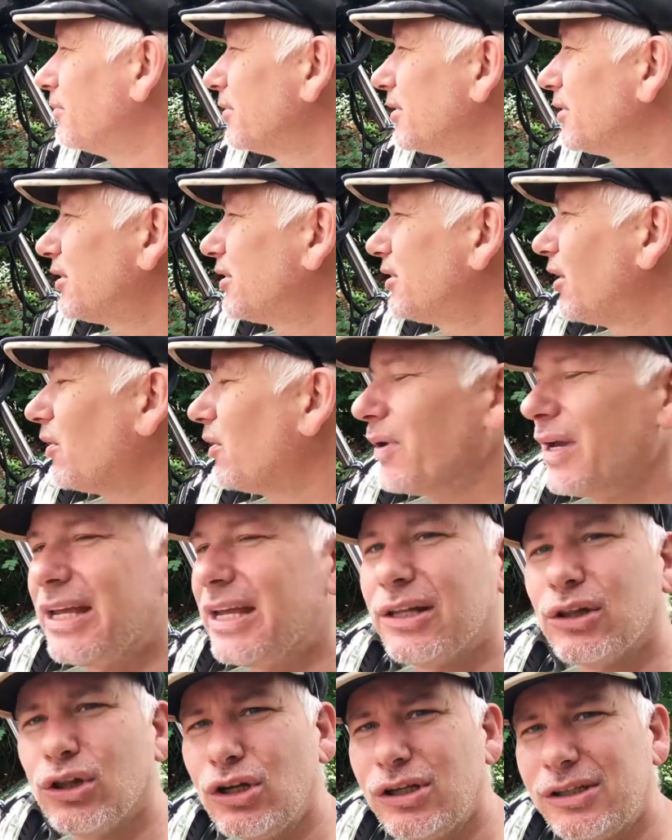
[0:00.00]
So
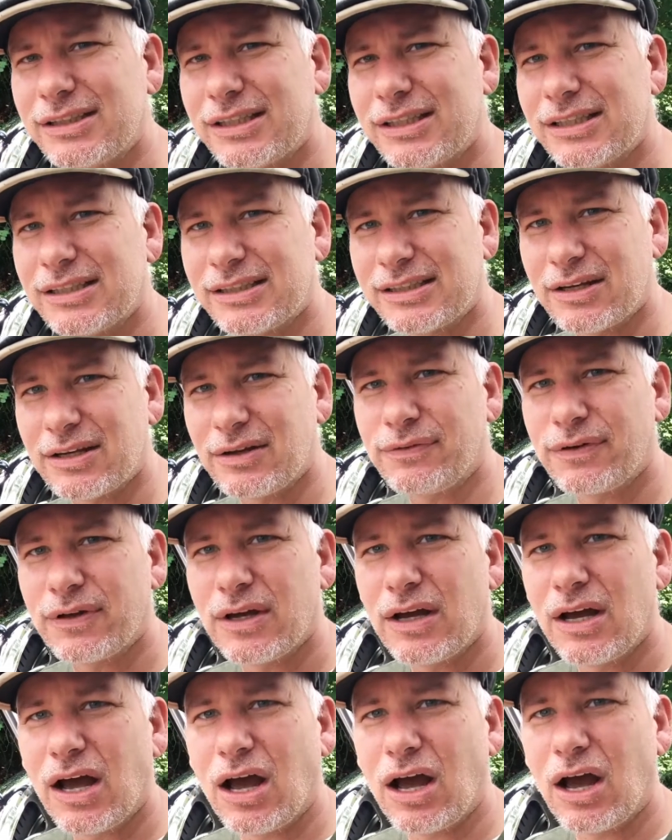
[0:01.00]
it looks as if
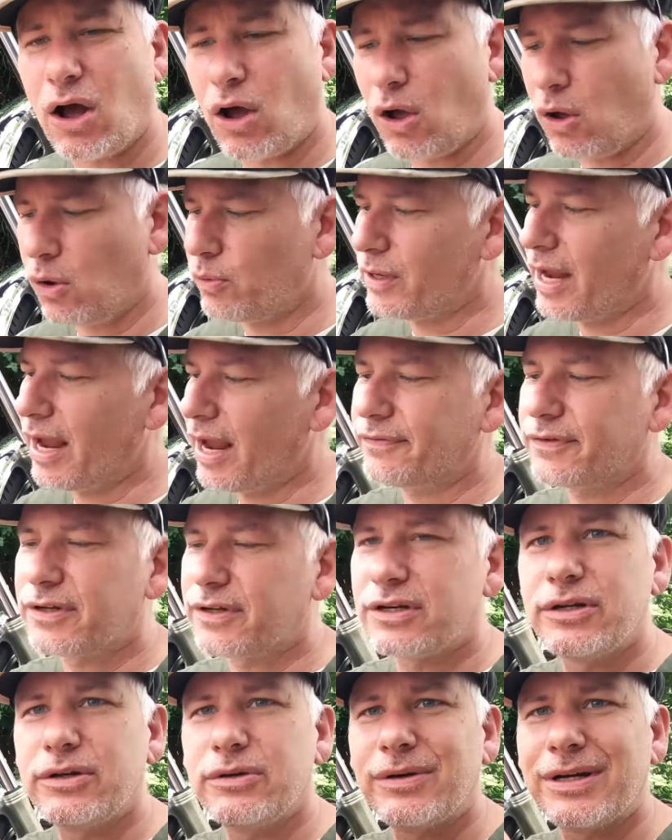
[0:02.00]
all we have
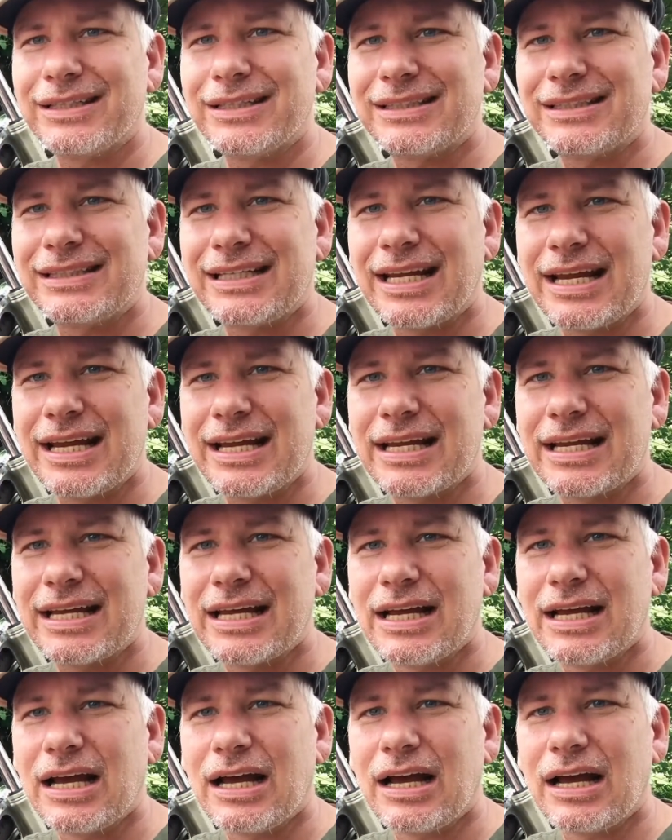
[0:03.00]
to do is take
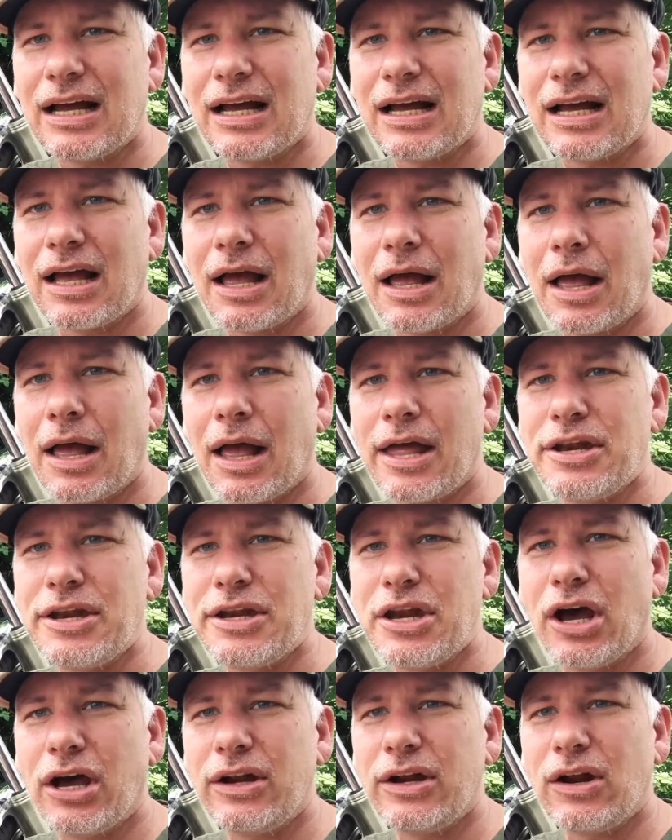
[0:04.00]
a
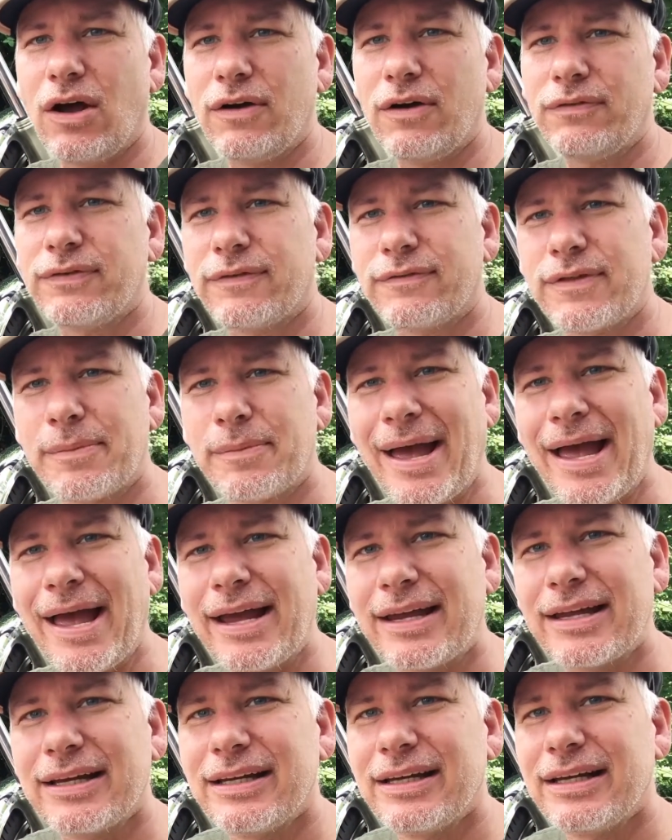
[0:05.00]
nut off of the
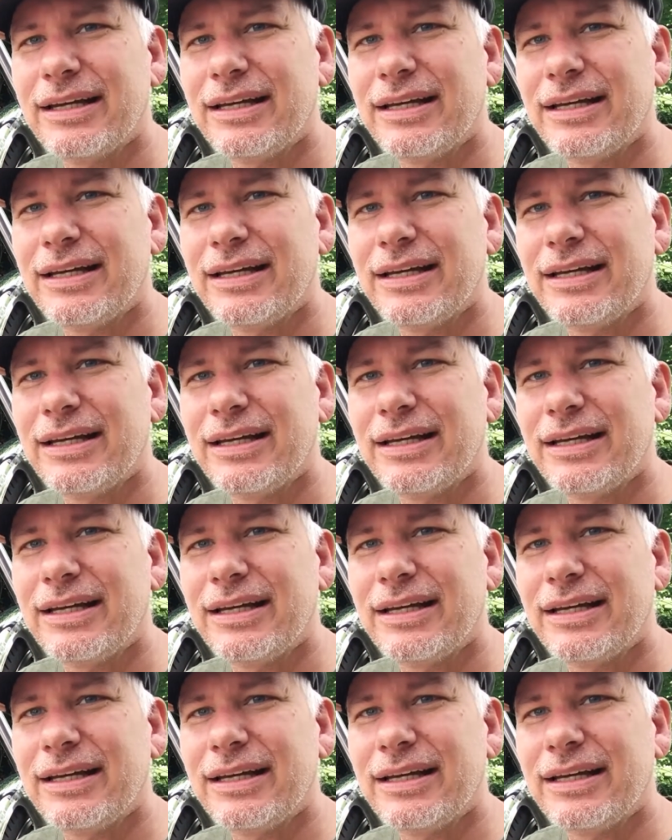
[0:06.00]
back